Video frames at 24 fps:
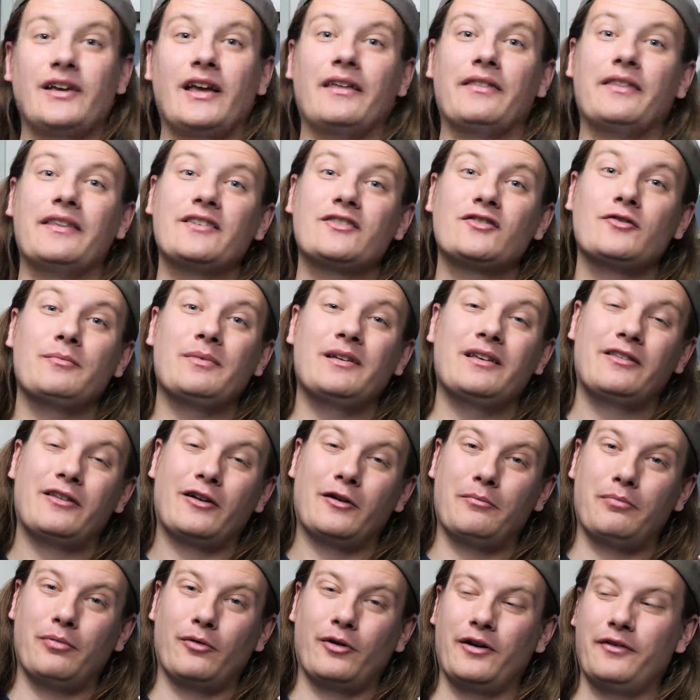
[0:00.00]
yeah, this will be
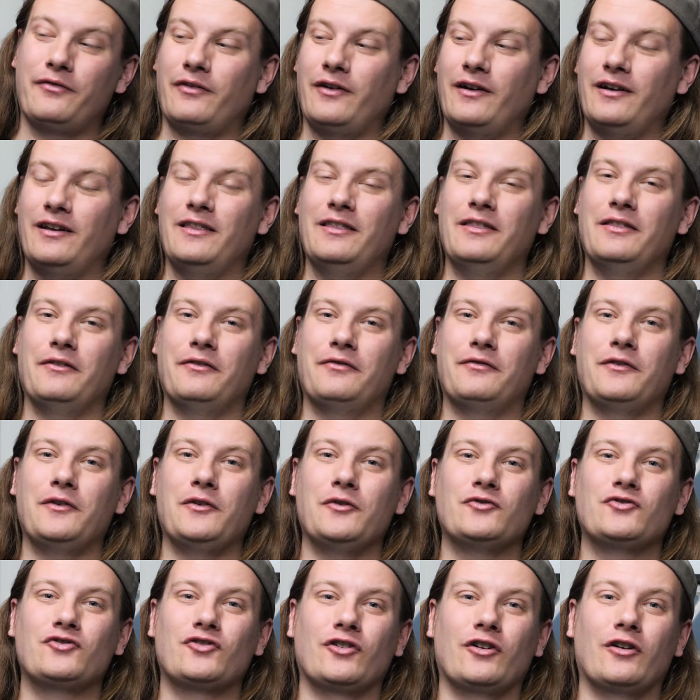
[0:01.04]
their boyfriend in the
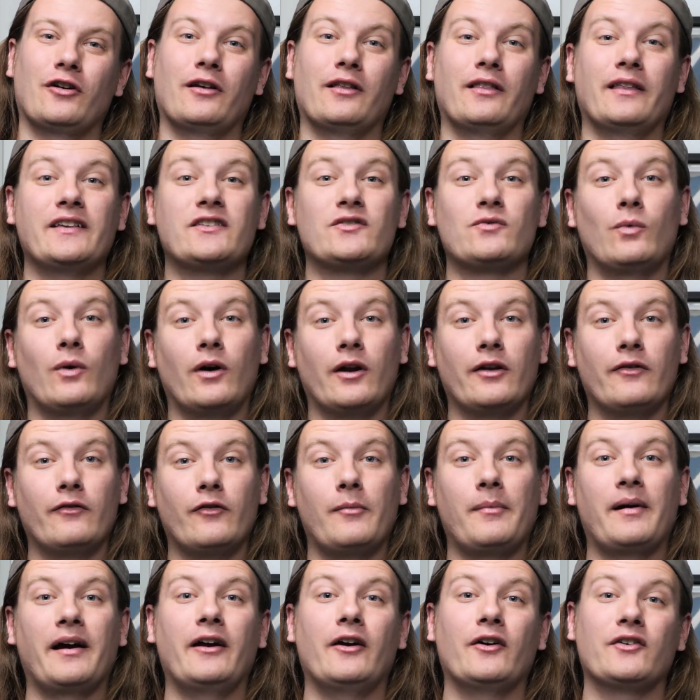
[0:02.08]
future, or at least one of
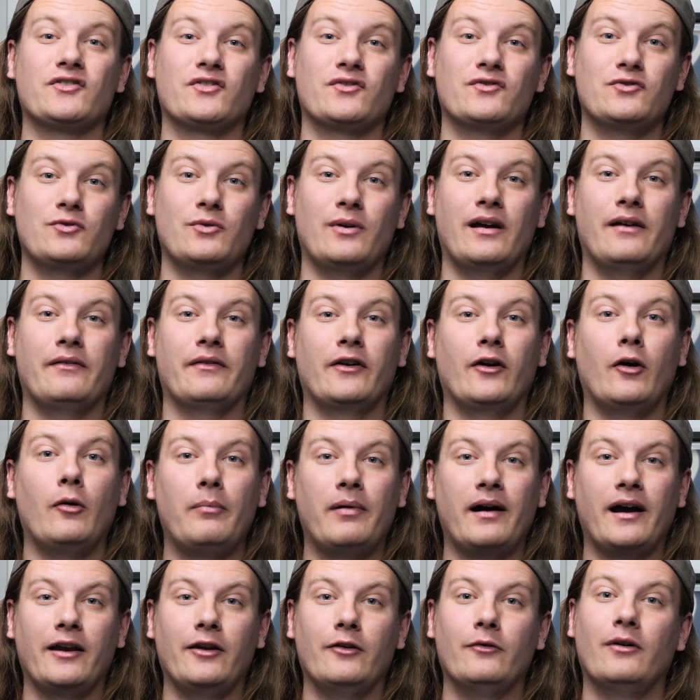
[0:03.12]
them. I also do have an
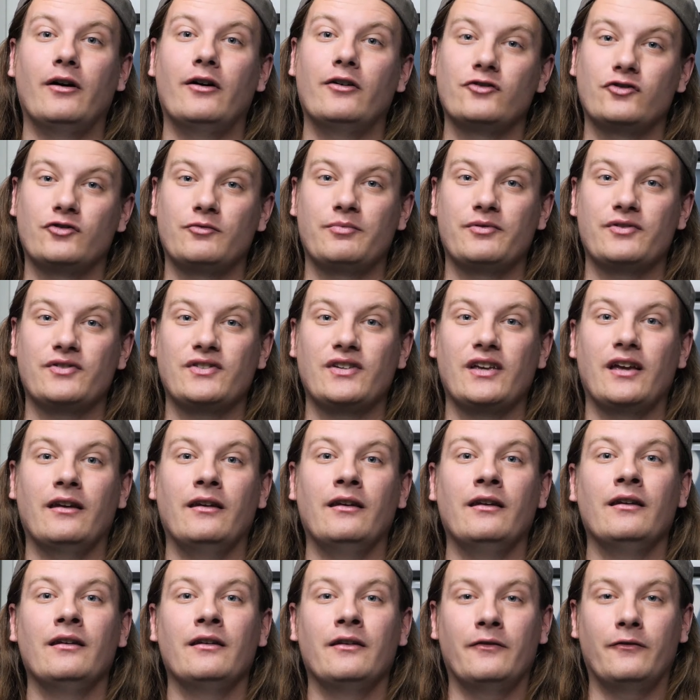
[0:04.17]
albino 100%
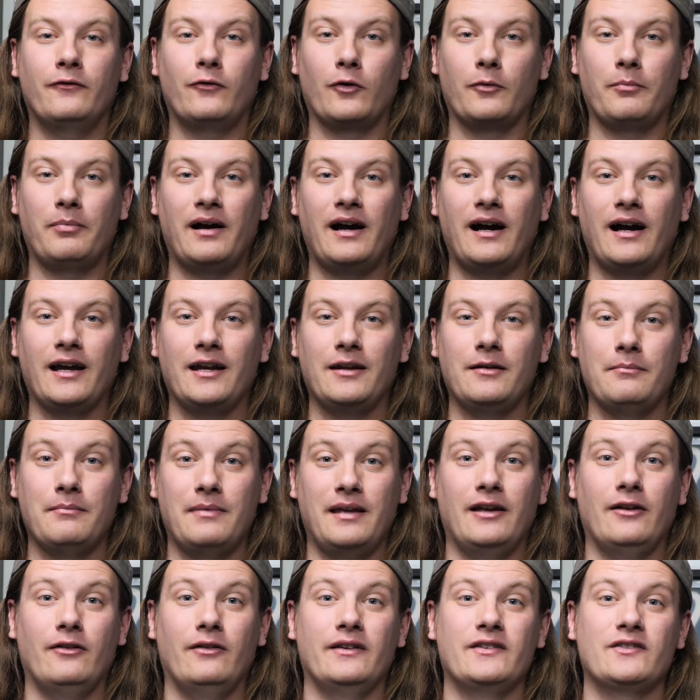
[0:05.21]
for pied
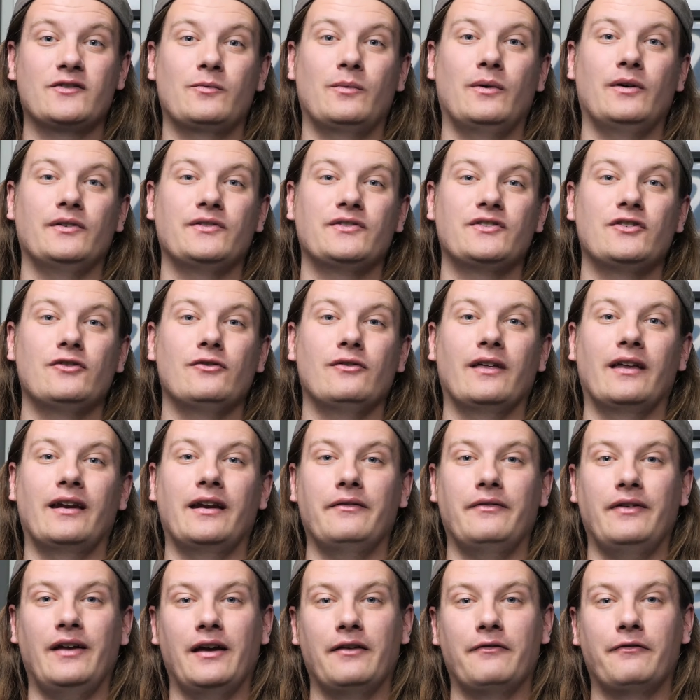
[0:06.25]
male as well too, that
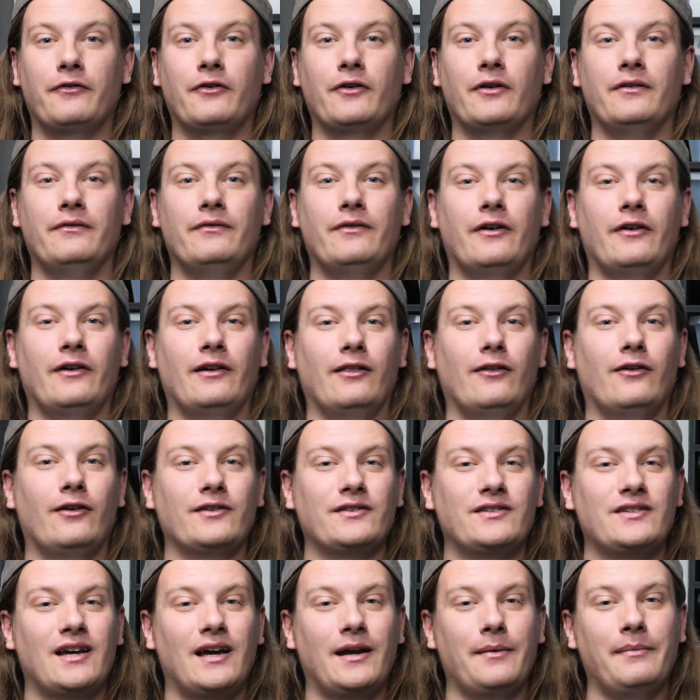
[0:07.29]
I've had for a very
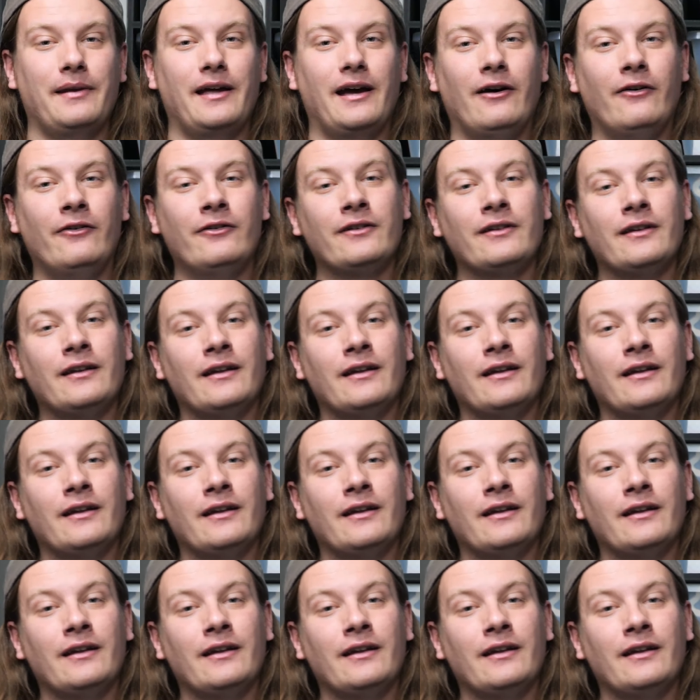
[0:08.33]
long time now.